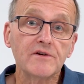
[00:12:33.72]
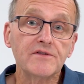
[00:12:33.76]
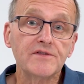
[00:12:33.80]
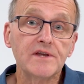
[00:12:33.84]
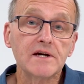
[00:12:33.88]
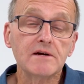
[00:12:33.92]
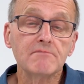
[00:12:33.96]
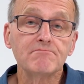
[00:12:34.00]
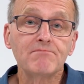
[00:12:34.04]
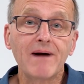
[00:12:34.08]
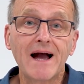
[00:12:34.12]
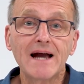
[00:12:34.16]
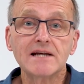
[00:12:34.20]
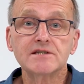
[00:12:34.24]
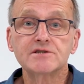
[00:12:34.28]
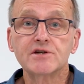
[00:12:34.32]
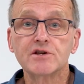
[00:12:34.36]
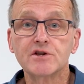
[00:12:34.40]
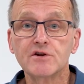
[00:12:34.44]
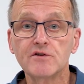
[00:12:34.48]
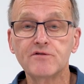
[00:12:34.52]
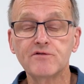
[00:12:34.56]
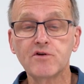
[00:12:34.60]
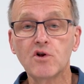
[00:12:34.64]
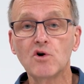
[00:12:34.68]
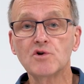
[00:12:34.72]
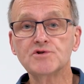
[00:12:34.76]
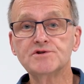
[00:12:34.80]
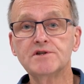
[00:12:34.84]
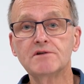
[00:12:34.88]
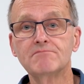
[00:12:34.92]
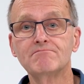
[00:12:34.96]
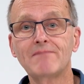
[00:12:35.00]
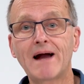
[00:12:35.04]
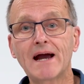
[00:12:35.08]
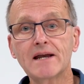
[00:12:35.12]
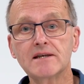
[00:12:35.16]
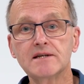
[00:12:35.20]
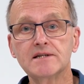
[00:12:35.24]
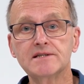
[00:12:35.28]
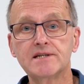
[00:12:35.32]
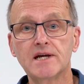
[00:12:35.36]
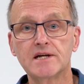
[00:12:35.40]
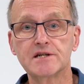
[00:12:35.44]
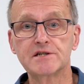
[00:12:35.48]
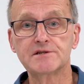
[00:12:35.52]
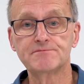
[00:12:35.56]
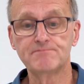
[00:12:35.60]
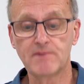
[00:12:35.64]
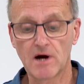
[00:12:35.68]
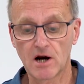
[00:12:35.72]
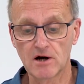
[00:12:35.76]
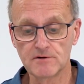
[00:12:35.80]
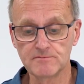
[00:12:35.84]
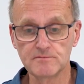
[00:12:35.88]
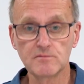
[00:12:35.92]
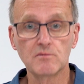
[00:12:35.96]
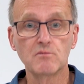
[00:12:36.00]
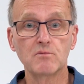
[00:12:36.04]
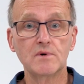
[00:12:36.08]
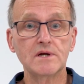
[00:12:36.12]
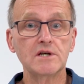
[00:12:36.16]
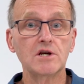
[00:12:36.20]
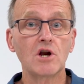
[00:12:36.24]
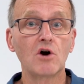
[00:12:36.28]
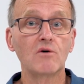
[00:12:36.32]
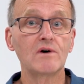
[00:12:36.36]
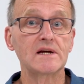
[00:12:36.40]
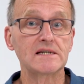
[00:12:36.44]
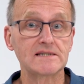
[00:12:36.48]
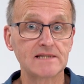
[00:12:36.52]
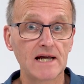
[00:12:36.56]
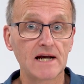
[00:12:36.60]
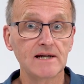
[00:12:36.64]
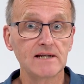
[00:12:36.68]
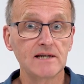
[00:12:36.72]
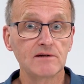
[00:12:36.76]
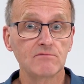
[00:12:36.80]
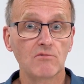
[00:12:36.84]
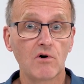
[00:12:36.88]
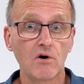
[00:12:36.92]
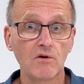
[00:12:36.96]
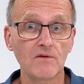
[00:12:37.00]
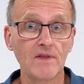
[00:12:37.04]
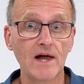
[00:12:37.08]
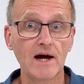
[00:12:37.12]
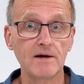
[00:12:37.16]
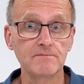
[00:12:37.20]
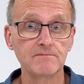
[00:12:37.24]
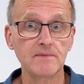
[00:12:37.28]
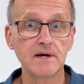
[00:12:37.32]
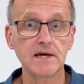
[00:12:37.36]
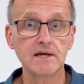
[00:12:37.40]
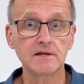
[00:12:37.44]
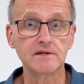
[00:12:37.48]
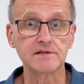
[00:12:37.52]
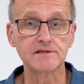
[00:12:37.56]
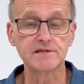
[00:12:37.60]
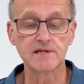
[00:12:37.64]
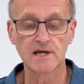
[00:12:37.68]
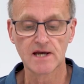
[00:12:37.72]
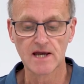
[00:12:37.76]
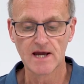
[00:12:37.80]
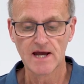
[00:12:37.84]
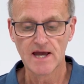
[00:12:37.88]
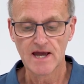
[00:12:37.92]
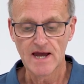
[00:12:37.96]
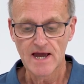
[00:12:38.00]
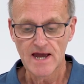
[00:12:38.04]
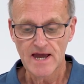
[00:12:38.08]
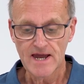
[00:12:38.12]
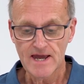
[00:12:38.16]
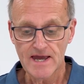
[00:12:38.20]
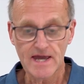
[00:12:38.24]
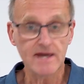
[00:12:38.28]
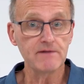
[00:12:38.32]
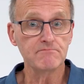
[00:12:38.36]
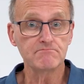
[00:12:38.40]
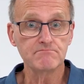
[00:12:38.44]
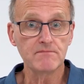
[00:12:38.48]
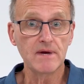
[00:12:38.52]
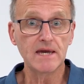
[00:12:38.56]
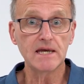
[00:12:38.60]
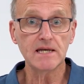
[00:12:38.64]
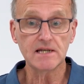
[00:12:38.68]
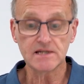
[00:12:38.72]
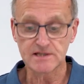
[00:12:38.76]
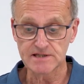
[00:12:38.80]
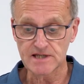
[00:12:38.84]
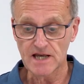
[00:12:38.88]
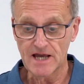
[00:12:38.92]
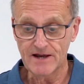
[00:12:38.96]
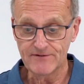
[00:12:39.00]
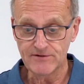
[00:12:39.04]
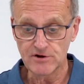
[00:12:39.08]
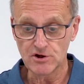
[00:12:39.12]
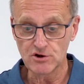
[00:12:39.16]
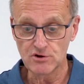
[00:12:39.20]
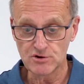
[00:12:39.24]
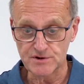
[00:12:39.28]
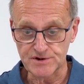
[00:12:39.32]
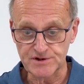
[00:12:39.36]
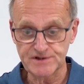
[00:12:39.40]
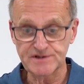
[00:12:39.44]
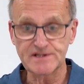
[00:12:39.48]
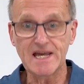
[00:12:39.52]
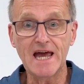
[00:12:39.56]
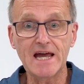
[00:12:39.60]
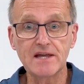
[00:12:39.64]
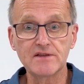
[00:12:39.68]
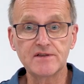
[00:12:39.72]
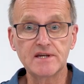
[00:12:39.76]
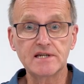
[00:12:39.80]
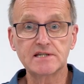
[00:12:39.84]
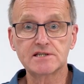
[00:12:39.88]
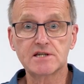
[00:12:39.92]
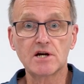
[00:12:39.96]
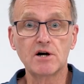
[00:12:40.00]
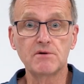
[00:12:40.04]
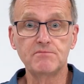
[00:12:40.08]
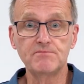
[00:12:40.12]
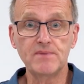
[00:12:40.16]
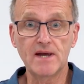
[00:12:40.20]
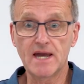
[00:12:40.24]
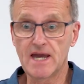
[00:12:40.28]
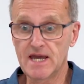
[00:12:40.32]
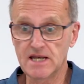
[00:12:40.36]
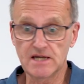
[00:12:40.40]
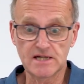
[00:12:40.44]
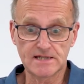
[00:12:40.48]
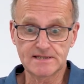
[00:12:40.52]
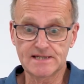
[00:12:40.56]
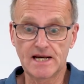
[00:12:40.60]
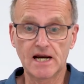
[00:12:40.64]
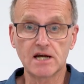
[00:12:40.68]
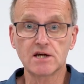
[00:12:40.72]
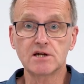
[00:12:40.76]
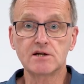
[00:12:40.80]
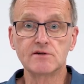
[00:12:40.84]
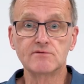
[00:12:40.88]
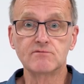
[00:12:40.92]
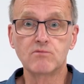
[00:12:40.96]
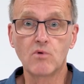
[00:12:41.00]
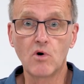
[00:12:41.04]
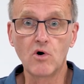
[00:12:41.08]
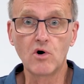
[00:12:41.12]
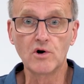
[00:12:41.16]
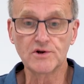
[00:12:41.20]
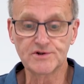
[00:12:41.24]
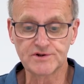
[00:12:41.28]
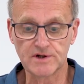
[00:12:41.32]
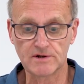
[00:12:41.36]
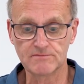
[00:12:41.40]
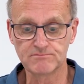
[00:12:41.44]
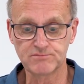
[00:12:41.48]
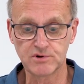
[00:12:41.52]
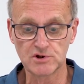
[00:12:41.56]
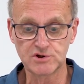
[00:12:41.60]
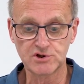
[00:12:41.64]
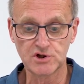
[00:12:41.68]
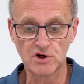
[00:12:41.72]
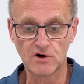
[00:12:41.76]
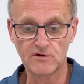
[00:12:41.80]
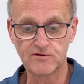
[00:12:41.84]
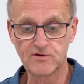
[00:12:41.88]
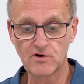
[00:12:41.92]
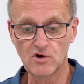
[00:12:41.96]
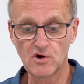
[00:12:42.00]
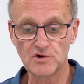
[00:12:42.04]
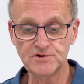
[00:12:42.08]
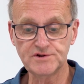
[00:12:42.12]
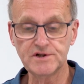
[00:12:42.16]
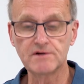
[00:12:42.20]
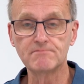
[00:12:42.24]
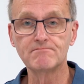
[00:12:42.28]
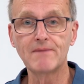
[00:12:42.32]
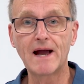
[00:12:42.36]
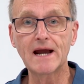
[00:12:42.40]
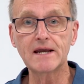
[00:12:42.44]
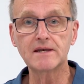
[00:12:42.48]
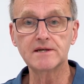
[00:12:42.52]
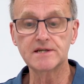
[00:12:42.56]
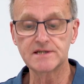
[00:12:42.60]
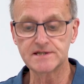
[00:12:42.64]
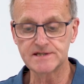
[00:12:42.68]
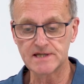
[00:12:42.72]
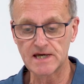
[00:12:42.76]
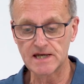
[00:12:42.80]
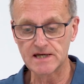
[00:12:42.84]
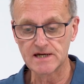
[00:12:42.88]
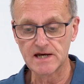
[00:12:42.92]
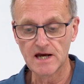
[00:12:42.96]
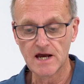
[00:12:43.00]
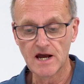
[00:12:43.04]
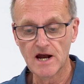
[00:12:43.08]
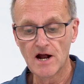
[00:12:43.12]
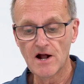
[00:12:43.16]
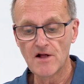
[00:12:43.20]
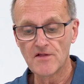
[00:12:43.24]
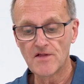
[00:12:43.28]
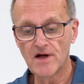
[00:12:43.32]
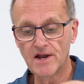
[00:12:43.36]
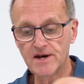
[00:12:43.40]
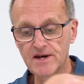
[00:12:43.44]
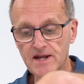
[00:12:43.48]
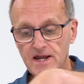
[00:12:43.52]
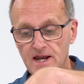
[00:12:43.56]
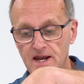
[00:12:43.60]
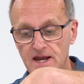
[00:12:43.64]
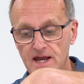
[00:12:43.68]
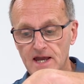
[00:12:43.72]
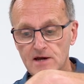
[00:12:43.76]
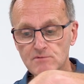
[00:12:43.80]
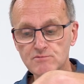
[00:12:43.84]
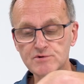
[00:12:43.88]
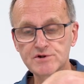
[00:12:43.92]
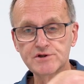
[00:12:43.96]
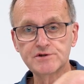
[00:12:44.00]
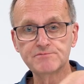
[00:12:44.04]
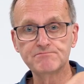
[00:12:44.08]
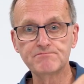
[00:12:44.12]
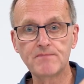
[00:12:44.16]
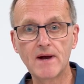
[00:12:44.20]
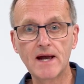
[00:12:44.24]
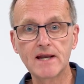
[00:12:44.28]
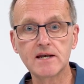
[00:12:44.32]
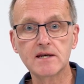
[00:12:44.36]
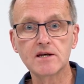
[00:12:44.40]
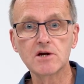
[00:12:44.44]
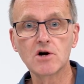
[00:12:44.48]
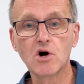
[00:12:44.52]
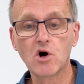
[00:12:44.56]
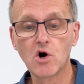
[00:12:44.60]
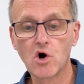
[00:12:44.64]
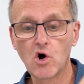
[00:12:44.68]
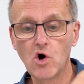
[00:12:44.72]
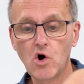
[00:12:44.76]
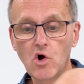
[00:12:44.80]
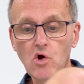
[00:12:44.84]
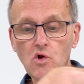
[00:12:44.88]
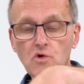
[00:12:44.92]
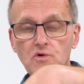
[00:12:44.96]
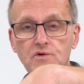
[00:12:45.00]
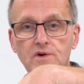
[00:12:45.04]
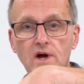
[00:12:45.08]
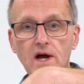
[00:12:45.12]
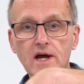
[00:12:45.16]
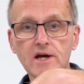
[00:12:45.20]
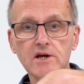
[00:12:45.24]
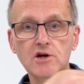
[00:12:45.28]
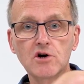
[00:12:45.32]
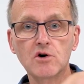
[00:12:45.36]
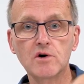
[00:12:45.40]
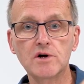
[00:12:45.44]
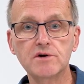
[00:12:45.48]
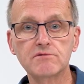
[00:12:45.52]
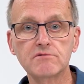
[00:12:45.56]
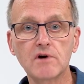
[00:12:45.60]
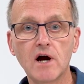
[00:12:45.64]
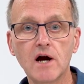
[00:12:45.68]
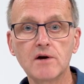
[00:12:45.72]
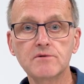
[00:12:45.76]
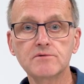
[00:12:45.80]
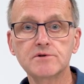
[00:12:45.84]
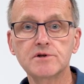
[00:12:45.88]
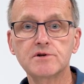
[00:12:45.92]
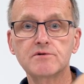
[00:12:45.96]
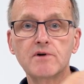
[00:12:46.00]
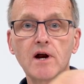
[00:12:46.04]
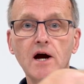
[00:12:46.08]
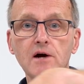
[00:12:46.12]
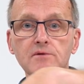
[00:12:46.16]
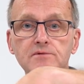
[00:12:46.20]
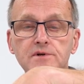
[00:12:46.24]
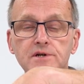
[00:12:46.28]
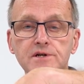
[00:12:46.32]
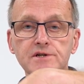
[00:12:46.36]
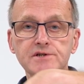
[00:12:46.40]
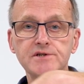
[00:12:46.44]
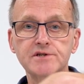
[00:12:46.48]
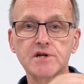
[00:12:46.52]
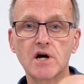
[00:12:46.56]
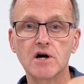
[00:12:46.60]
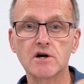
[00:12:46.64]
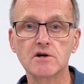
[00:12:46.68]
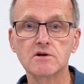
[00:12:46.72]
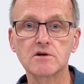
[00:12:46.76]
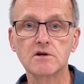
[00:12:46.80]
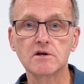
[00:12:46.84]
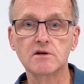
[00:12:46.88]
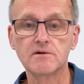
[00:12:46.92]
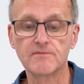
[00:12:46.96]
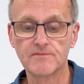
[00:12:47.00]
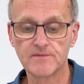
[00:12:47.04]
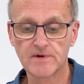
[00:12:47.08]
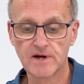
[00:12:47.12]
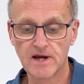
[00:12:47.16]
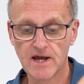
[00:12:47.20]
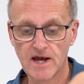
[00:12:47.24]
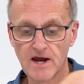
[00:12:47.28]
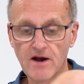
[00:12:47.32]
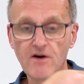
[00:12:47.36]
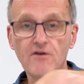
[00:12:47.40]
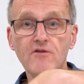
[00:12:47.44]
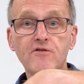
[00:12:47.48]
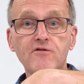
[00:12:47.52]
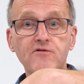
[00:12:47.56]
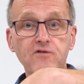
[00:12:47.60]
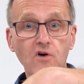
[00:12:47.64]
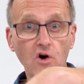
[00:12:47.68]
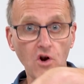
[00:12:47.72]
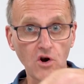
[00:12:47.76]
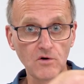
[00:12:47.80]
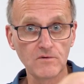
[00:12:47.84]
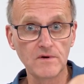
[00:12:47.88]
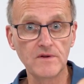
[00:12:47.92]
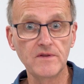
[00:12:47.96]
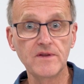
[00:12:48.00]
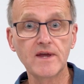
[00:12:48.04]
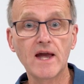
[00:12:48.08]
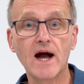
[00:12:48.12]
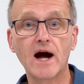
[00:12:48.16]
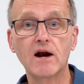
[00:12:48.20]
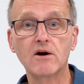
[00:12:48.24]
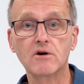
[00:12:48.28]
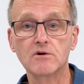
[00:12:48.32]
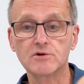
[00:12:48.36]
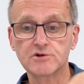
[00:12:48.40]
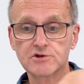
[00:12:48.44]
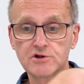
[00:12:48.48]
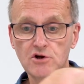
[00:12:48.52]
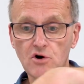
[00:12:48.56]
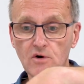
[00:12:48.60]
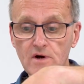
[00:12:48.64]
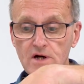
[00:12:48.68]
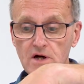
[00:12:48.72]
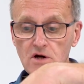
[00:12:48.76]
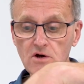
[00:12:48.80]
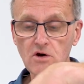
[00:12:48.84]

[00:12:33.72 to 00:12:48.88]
you think back to the floating magnet experiment, we know exactly what that means. It means if you could set this up in a tank of water and put your floating magnet in, then it would spend all day going round and round in a circle, following the arrows, going